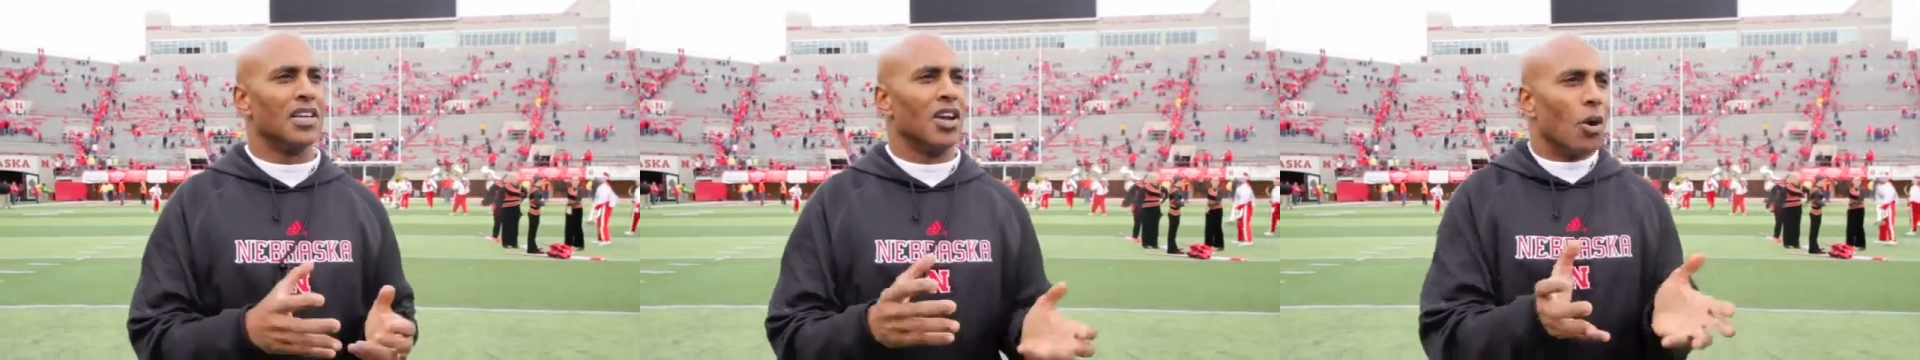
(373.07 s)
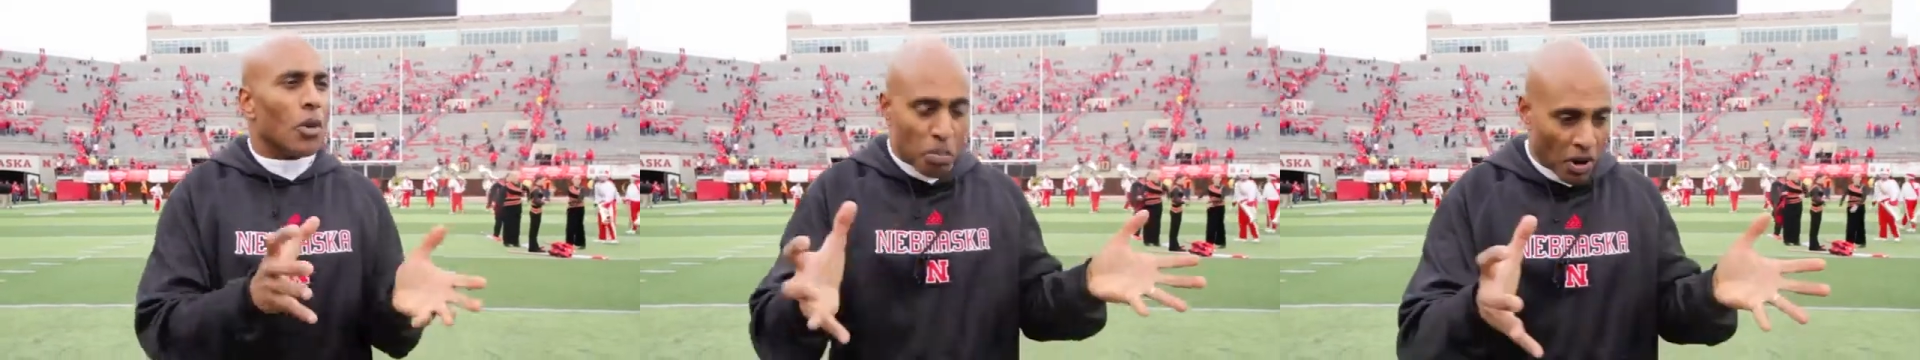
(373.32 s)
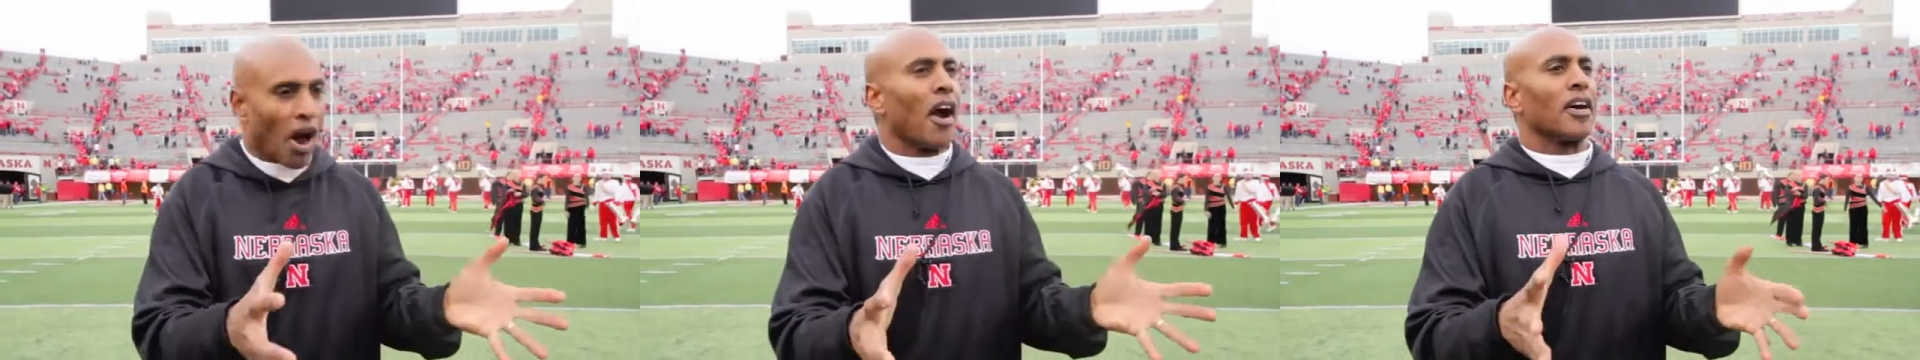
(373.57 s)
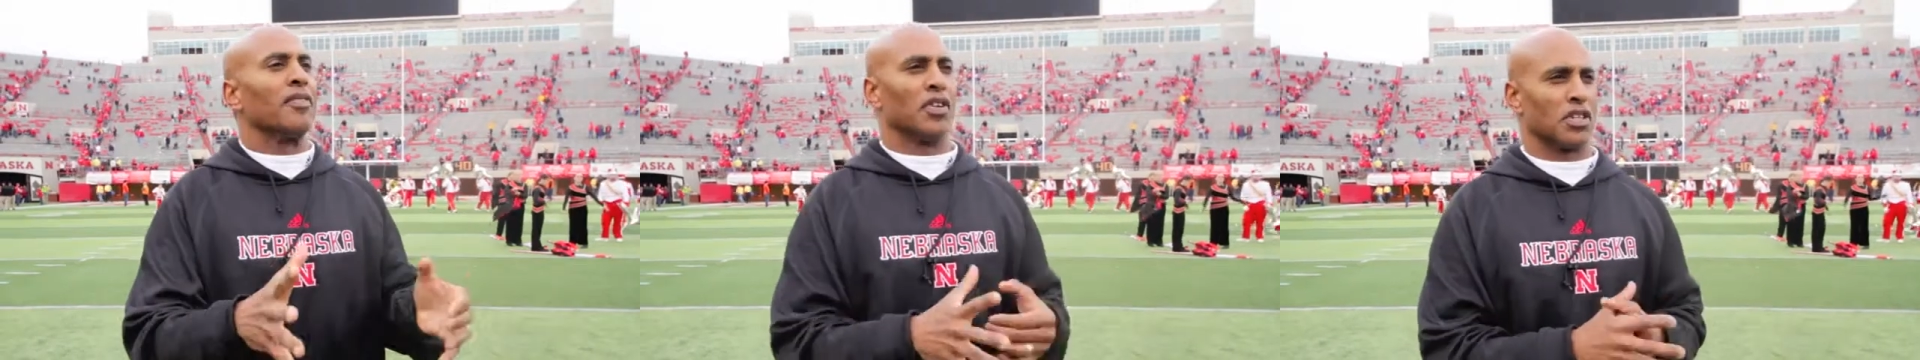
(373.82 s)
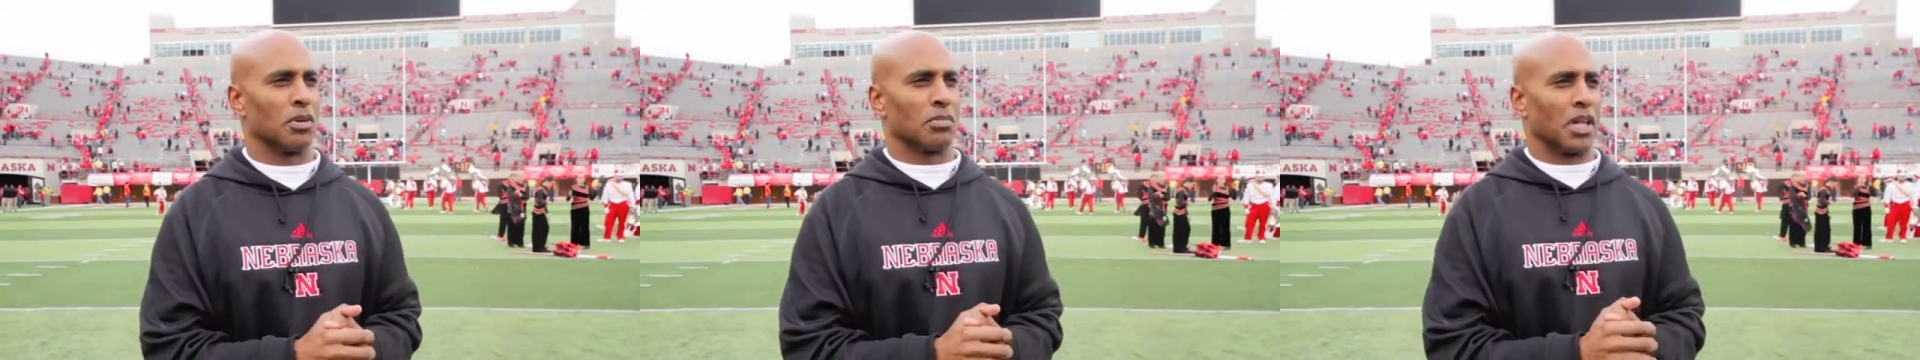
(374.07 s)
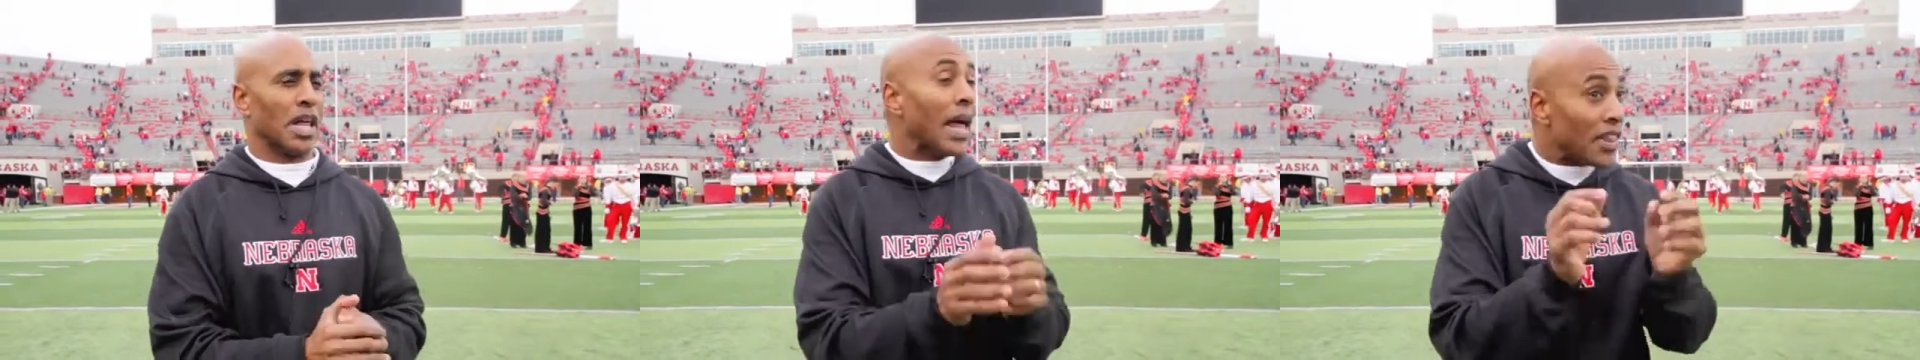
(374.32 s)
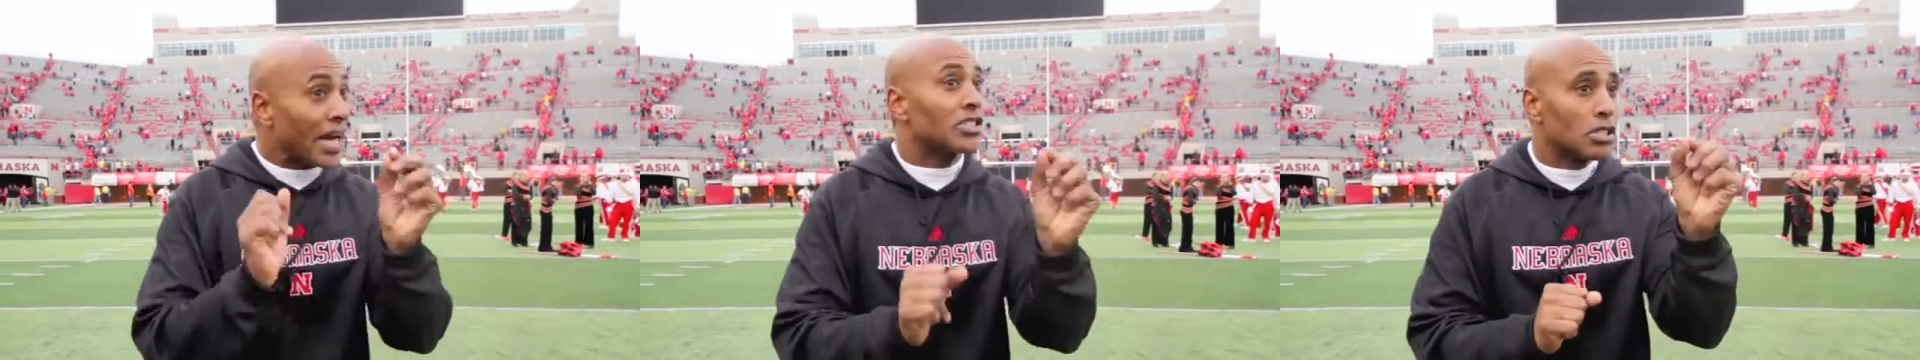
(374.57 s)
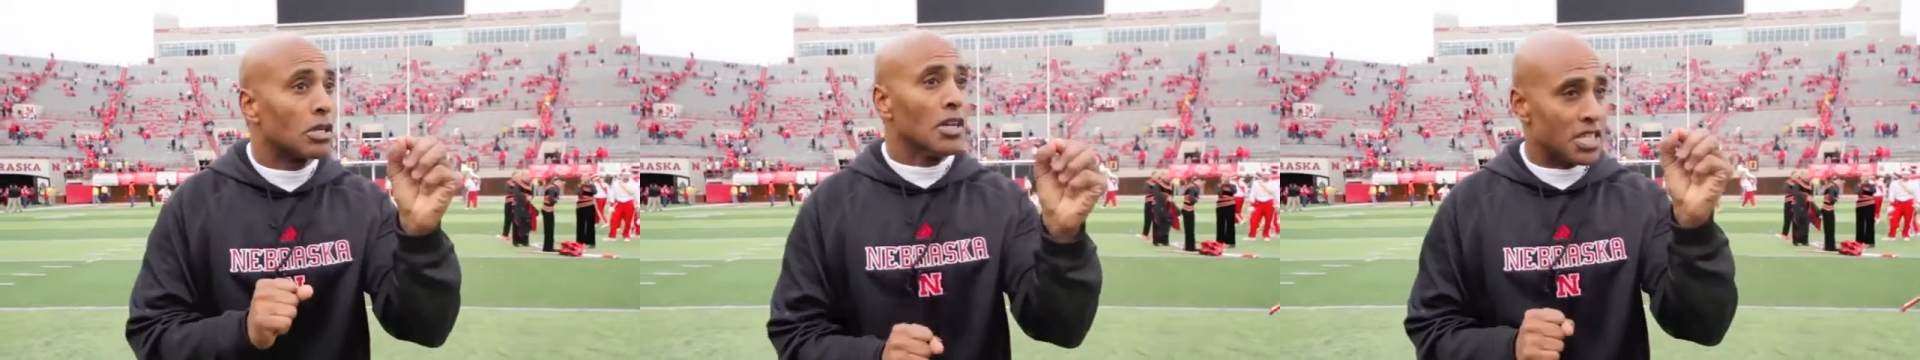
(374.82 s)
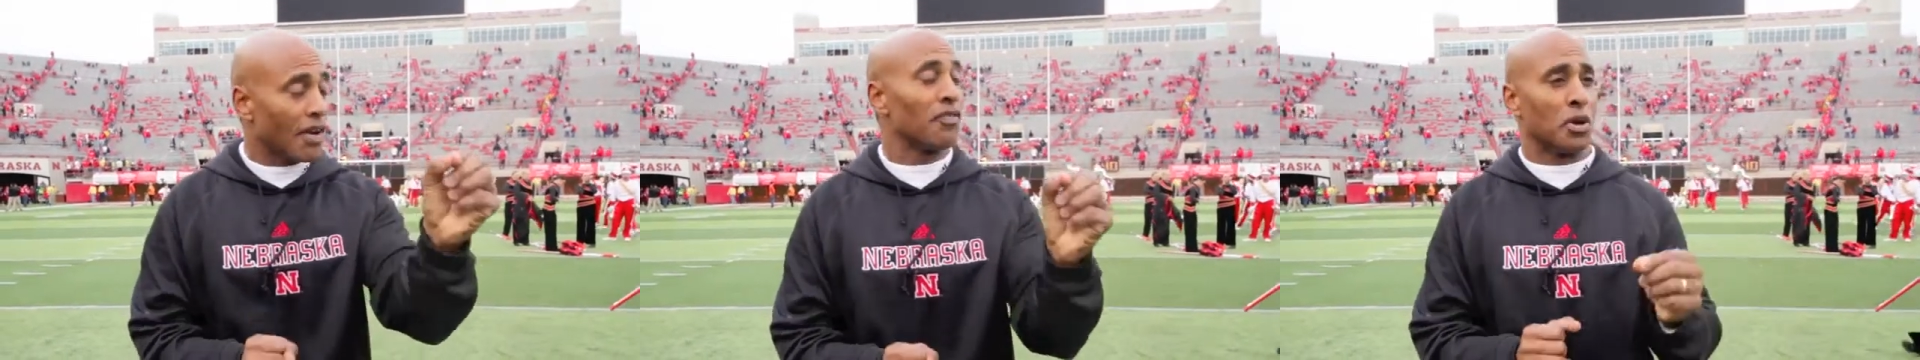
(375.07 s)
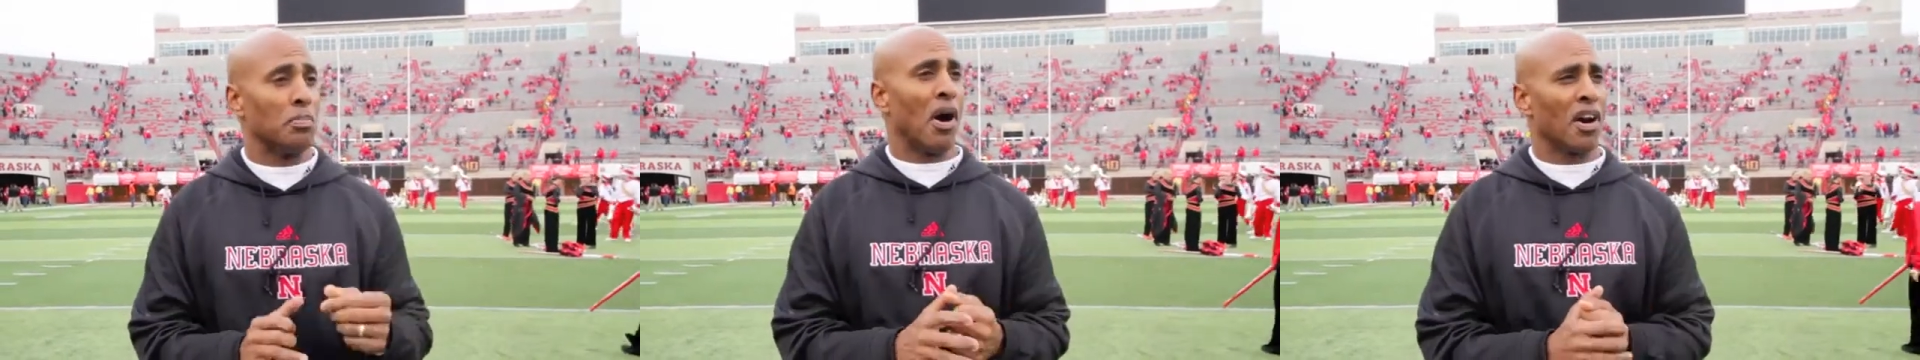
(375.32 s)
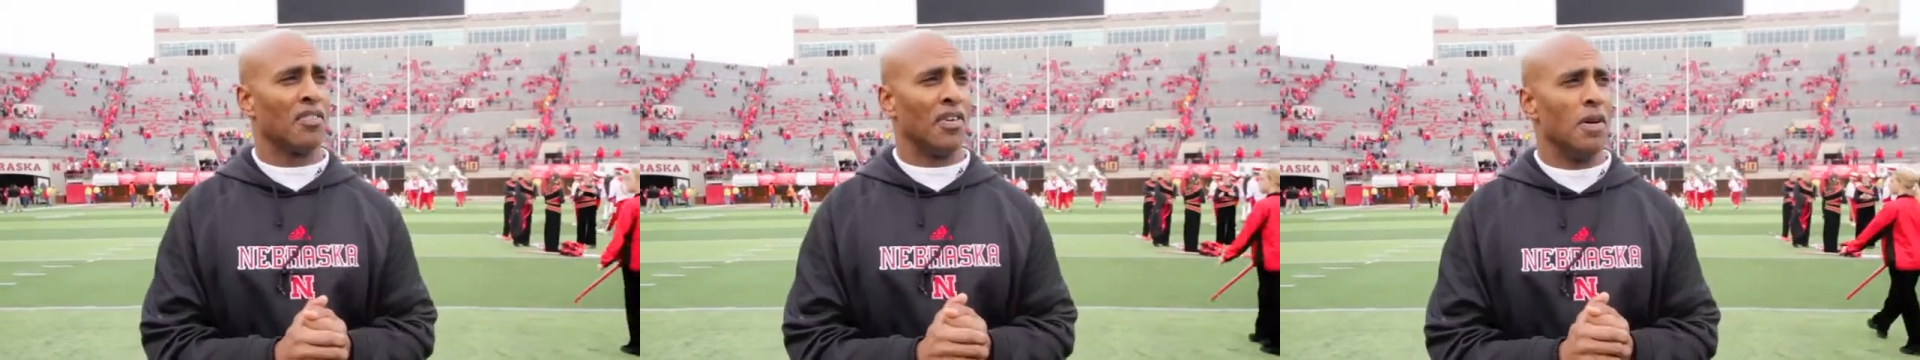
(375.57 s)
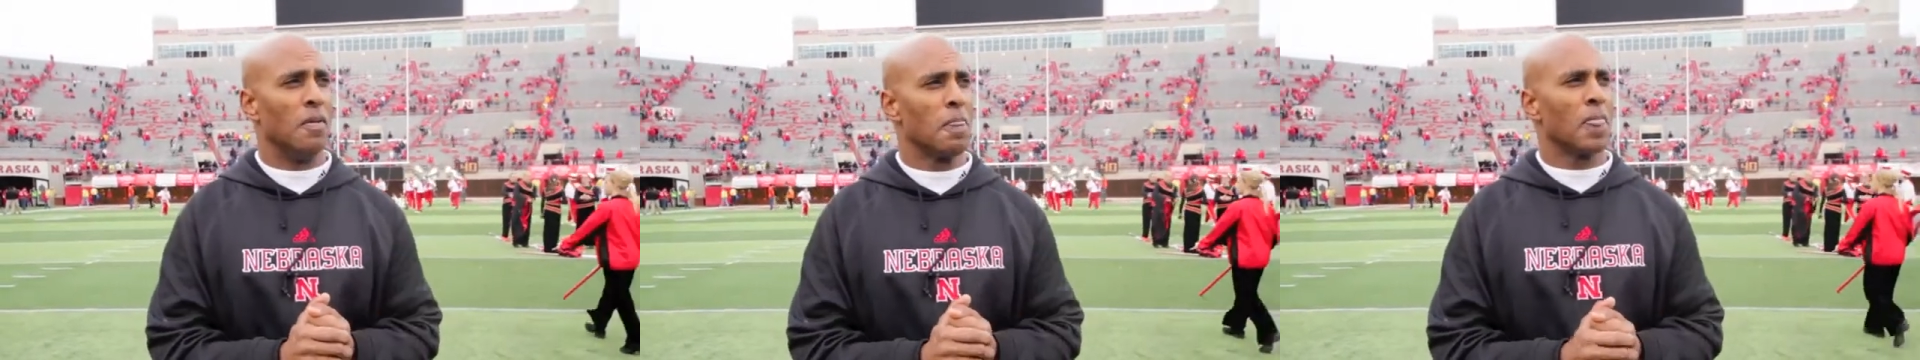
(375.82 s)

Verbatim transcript: you know, with pornography or something. That, that's definitely part of it.